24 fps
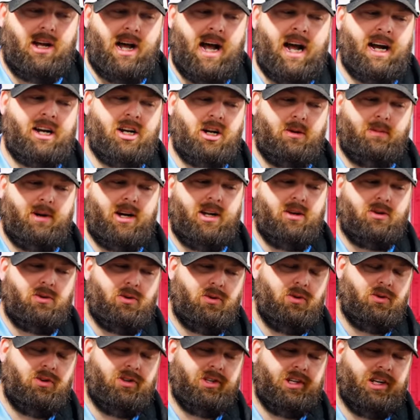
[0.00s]
I come out of
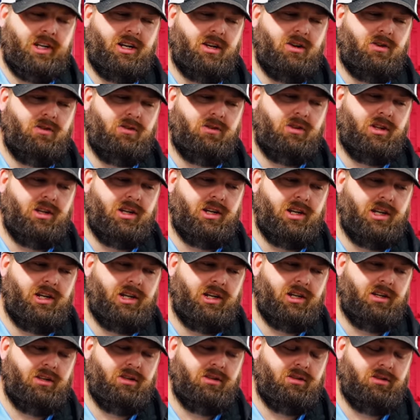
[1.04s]
quarantine on
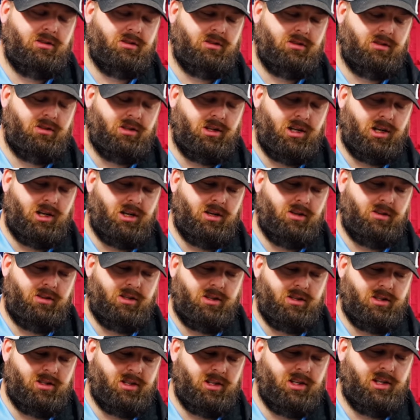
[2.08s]
the uh,
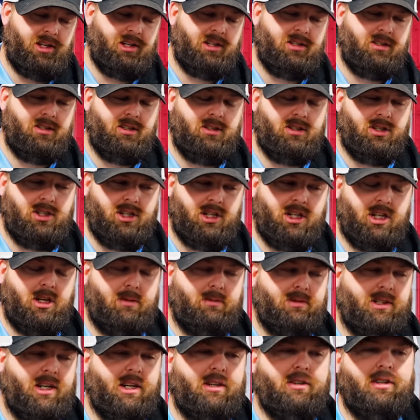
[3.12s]
the sixth, and she
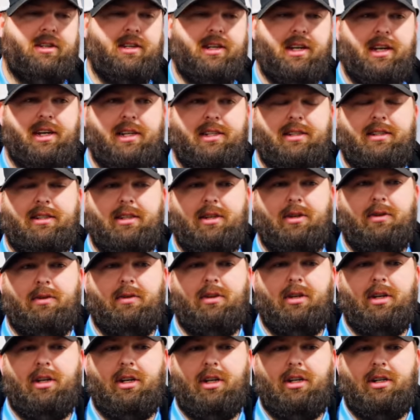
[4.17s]
comes out today. So
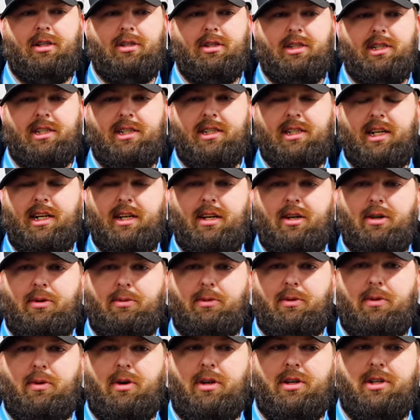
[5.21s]
she stayed home
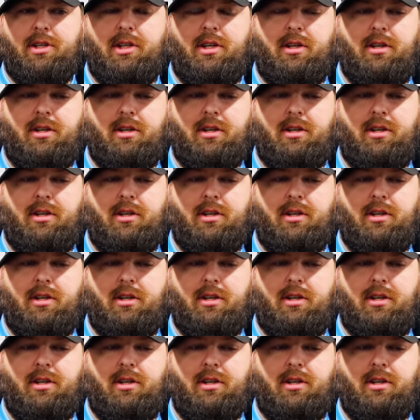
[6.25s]
to watch